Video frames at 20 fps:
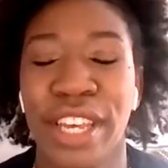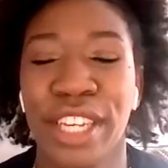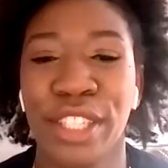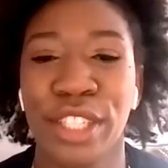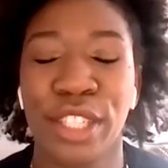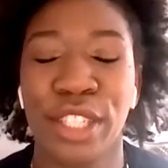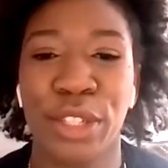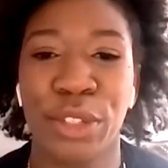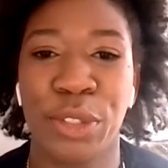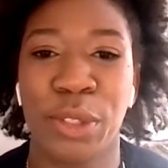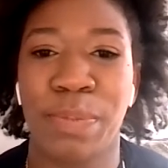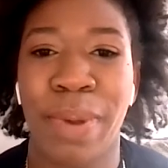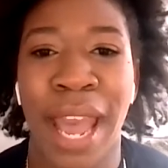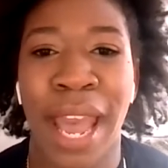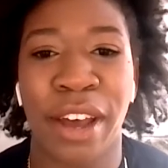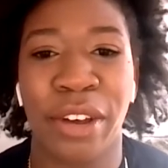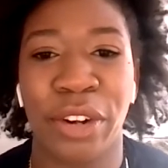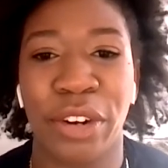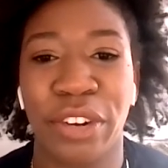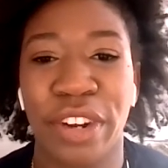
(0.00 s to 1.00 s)
this loose
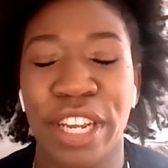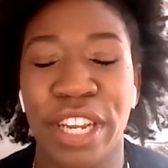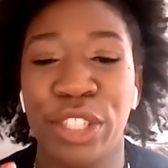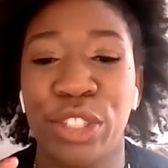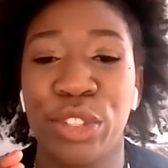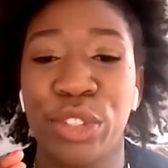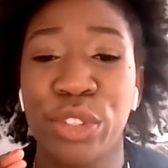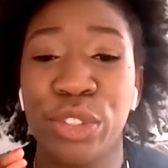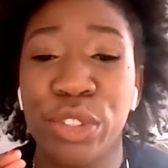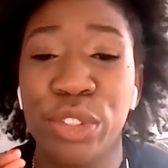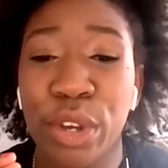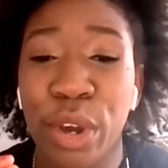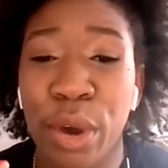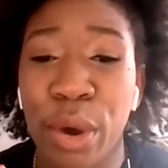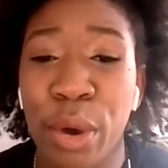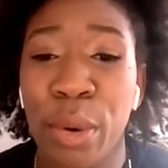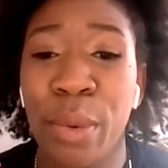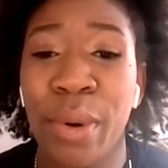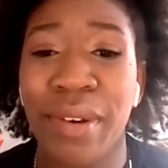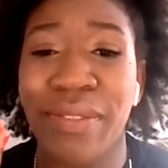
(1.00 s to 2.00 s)
powder is
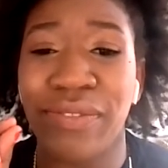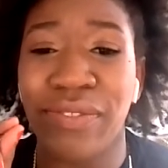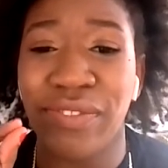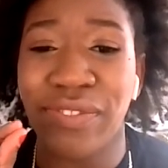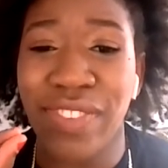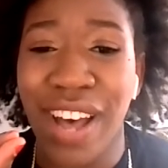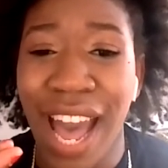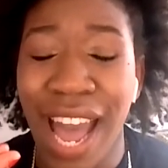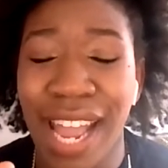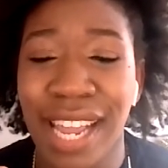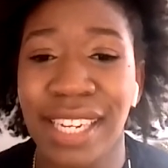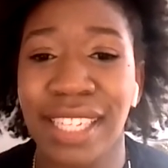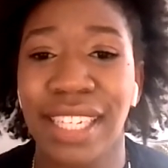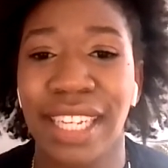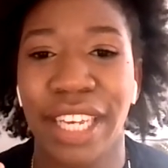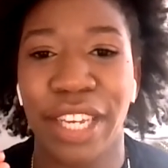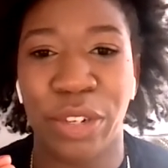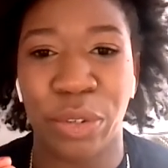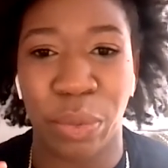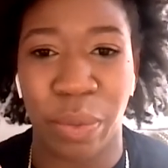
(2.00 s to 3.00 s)
so
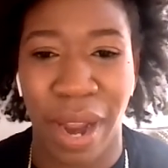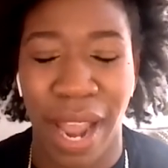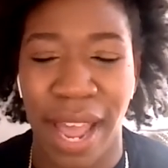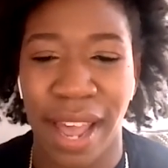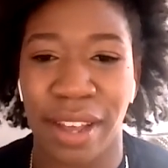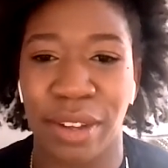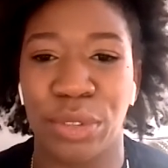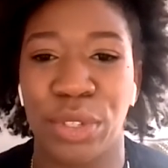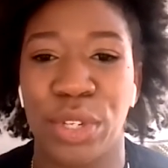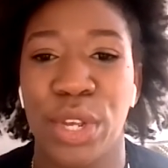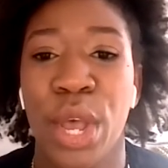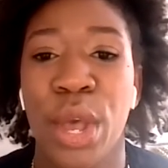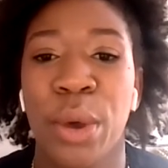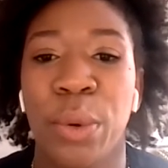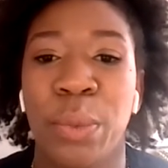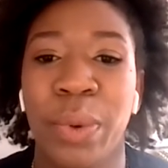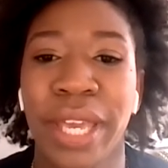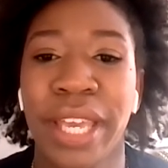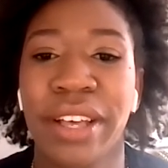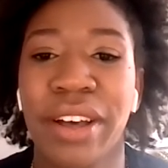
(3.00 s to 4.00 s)
finely ground.
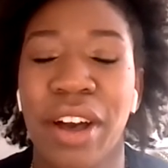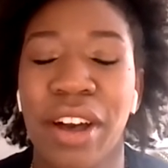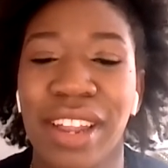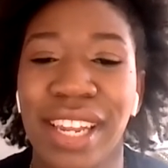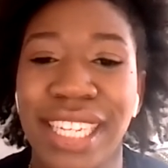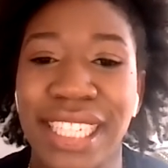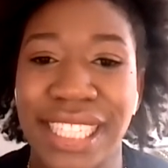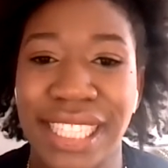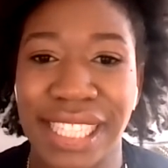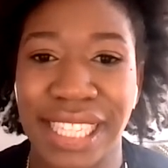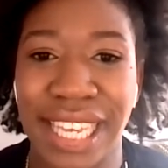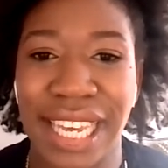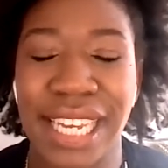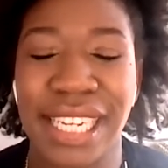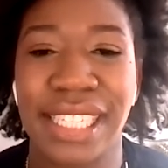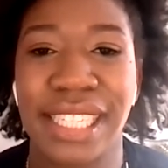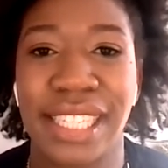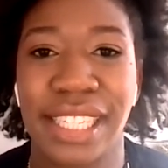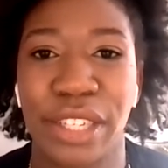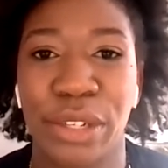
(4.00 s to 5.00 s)
We call it
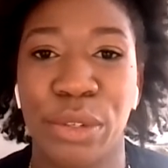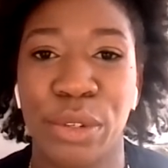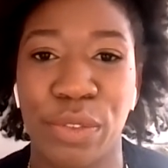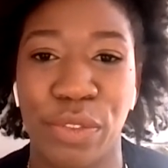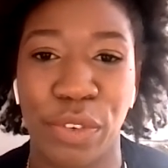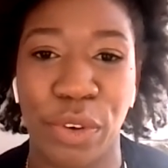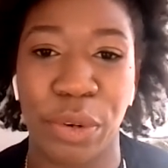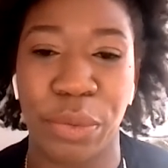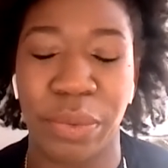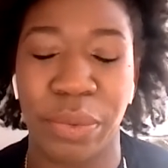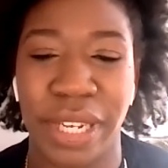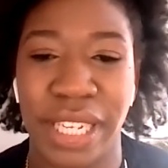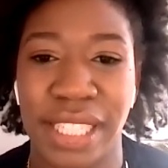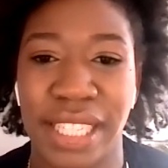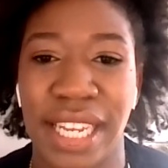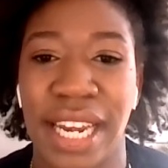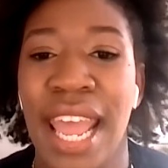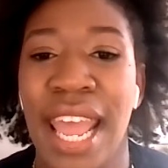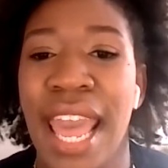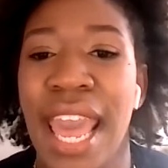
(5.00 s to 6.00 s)
skin silk for a
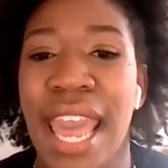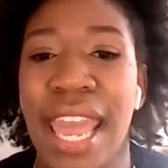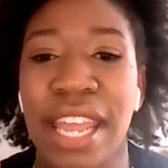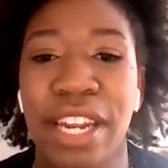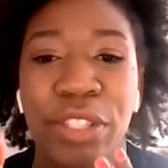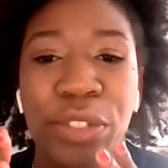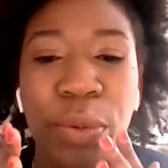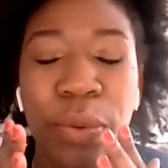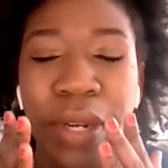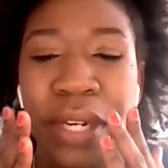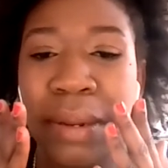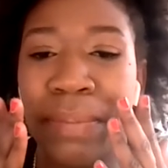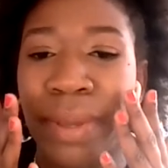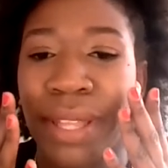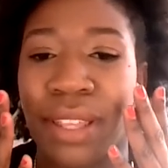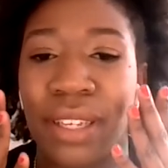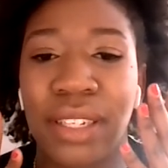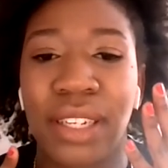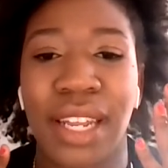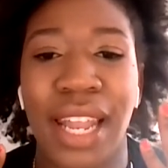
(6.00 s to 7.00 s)
reason. It is going to
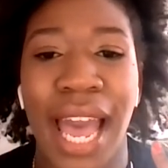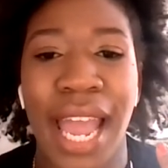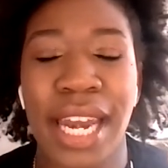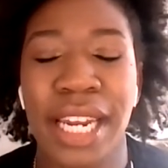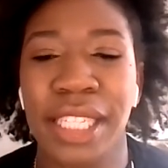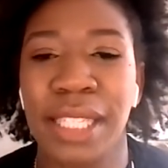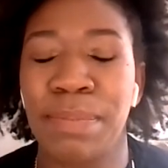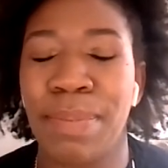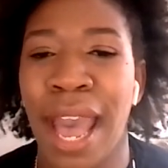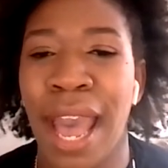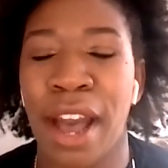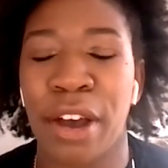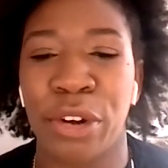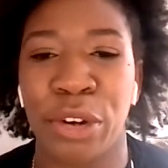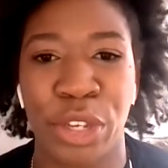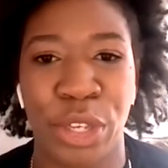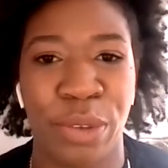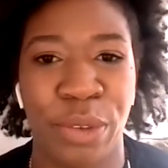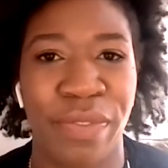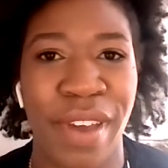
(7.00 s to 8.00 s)
be the lightest
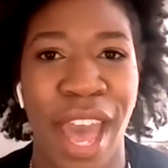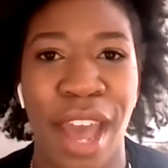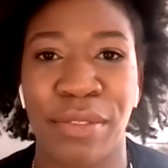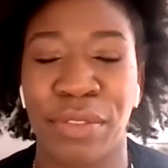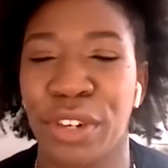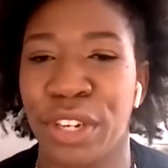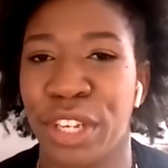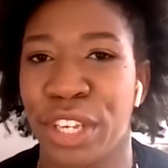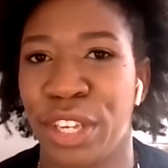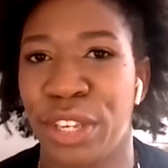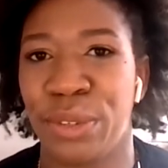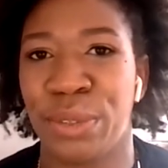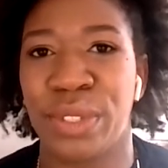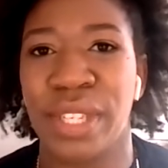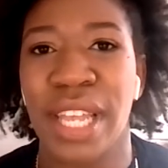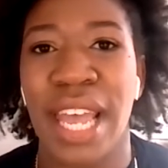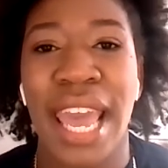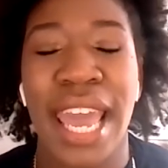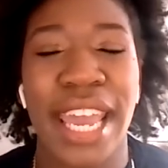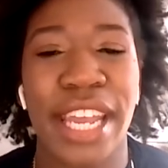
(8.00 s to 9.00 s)
powder you've ever
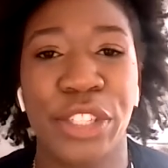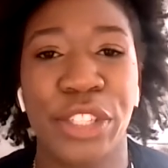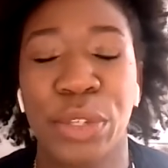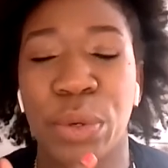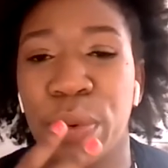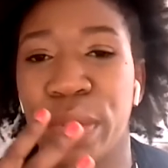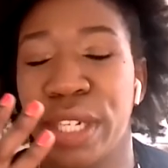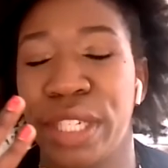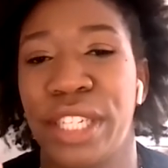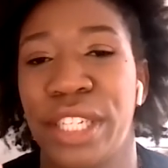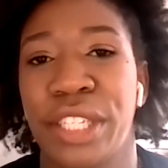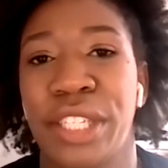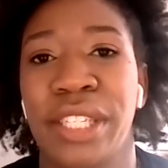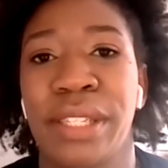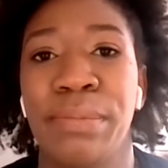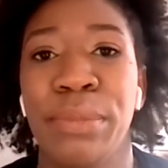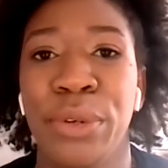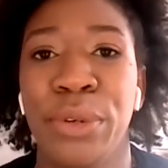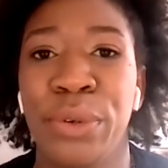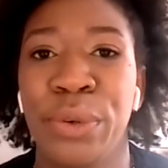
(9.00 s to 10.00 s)
used. It's going to
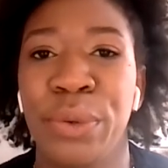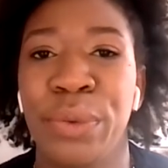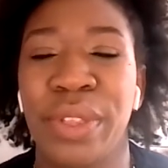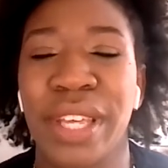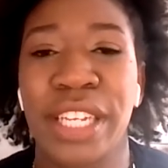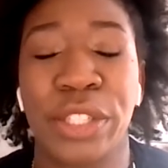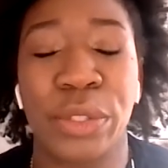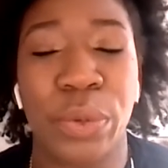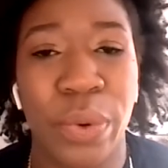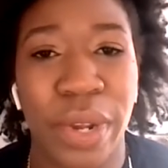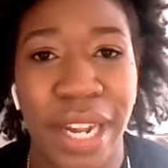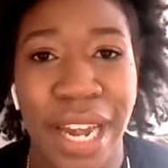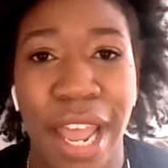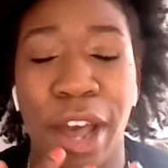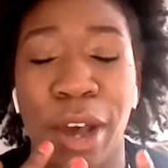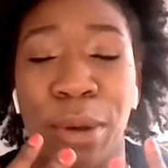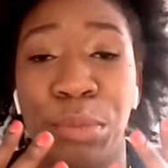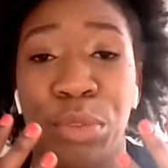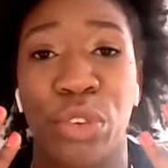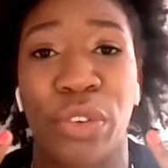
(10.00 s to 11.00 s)
smooth, it's going to
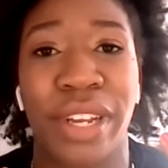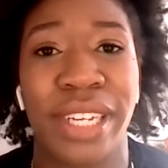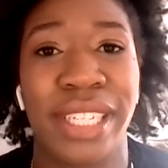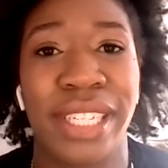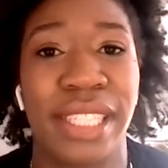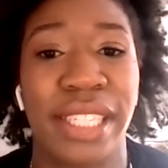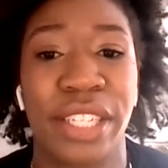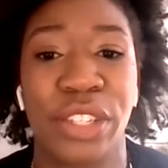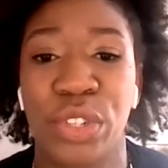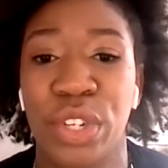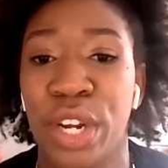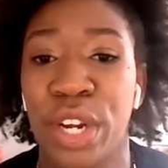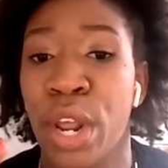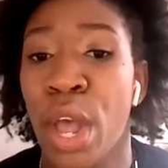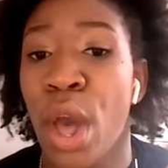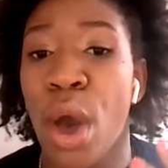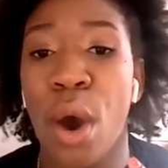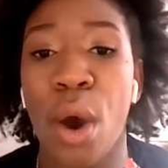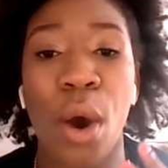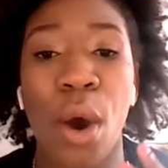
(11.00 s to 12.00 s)
help
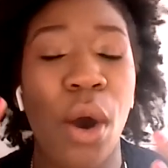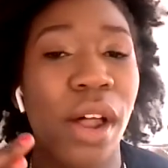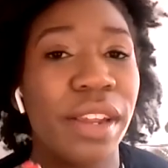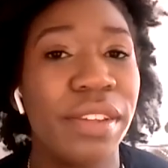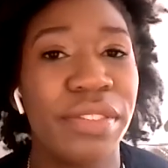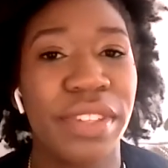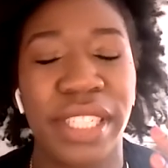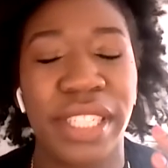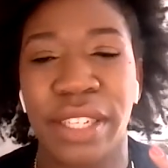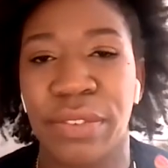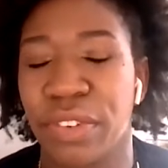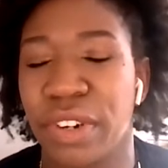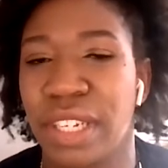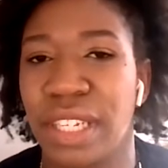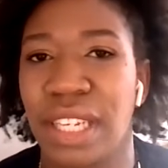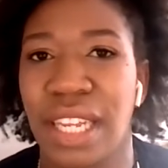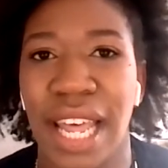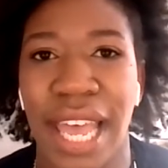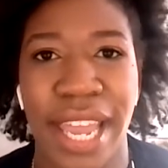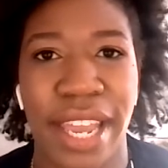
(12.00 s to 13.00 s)
transition all of the
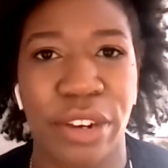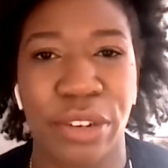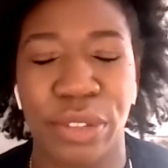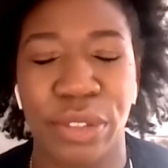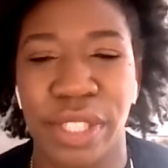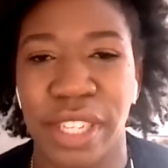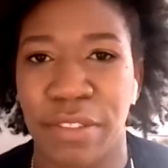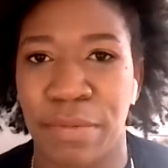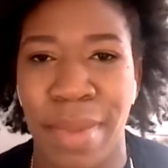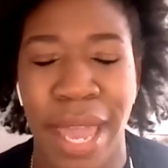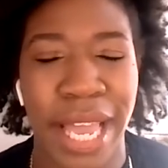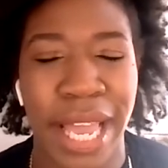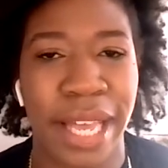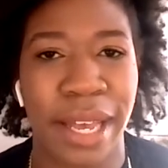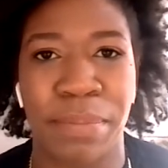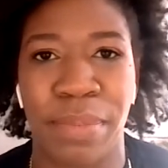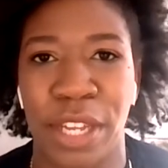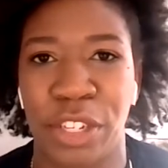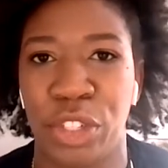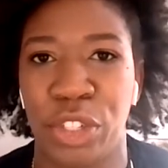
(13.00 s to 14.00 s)
different layers of
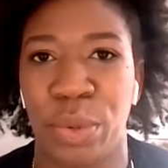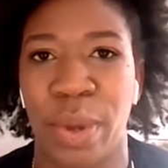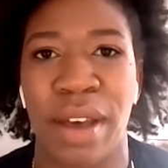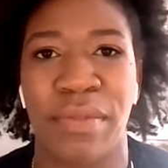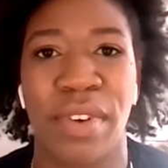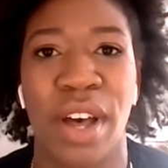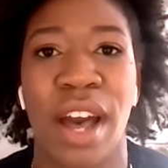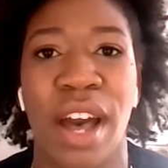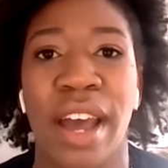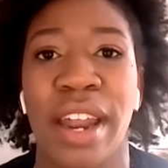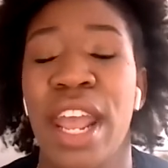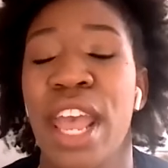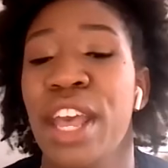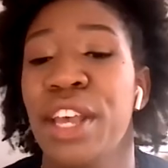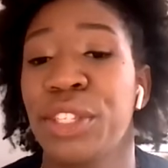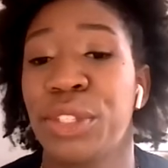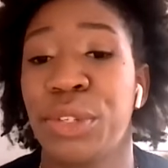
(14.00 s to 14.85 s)
makeup that you have on.